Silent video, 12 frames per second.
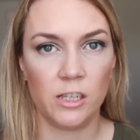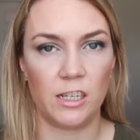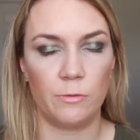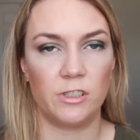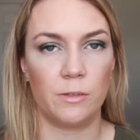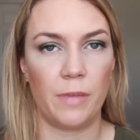
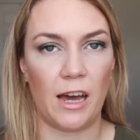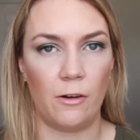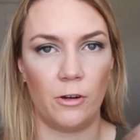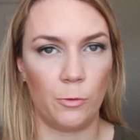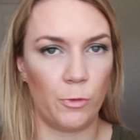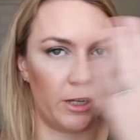Set with some
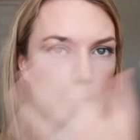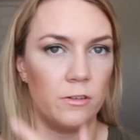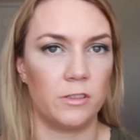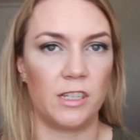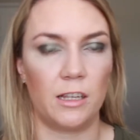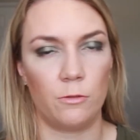powder, bring it all
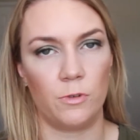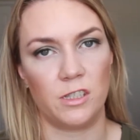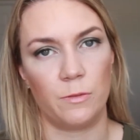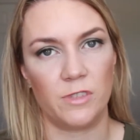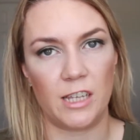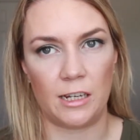together with
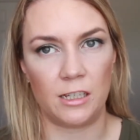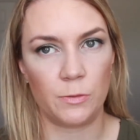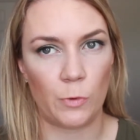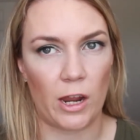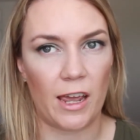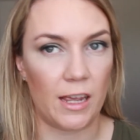some setting
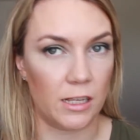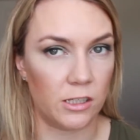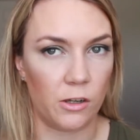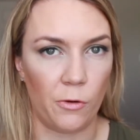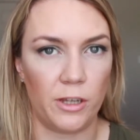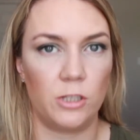spray. It's
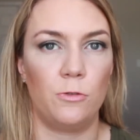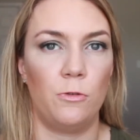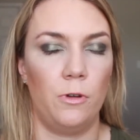going to